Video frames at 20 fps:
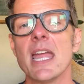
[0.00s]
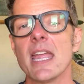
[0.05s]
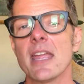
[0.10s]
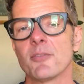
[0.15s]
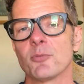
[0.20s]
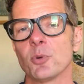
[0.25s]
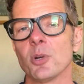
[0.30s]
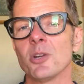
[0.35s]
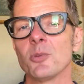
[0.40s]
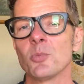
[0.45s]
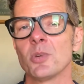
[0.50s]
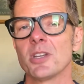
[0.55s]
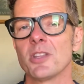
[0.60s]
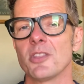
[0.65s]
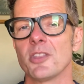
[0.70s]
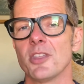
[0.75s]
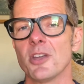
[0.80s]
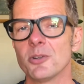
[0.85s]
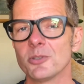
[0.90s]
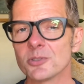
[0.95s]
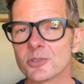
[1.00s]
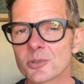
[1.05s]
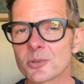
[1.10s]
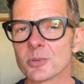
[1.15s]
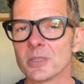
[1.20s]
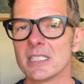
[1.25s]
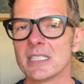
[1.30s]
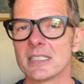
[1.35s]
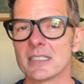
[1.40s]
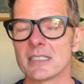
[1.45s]
If we're in one of those
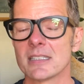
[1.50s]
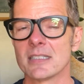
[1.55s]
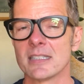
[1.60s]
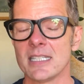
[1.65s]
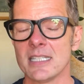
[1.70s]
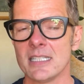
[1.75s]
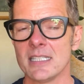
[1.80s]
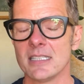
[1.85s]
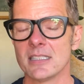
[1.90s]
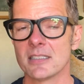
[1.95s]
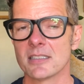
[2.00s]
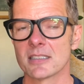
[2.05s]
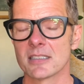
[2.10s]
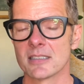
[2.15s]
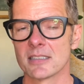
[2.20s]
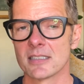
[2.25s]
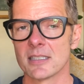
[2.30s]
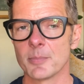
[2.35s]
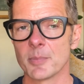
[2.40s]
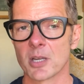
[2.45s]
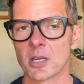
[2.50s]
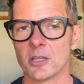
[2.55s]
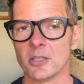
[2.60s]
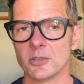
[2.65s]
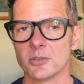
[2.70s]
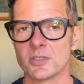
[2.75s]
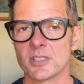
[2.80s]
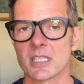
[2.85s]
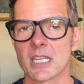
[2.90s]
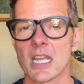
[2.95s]
these zip
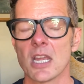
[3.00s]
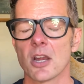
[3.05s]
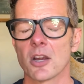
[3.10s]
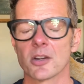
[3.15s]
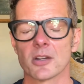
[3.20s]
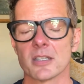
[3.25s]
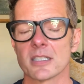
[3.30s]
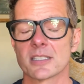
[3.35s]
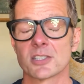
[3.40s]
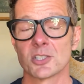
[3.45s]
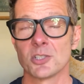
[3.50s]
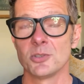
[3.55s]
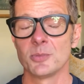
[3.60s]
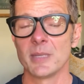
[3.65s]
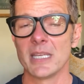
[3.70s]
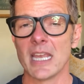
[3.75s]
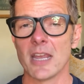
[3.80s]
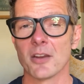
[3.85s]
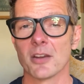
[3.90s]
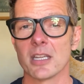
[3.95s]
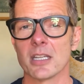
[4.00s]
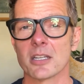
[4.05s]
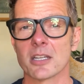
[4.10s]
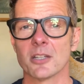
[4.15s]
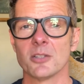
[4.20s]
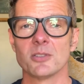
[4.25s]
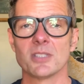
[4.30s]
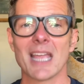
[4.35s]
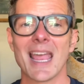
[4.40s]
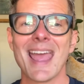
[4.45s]
codes, or excuse me, area
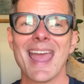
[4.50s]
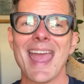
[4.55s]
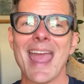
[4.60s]
codes,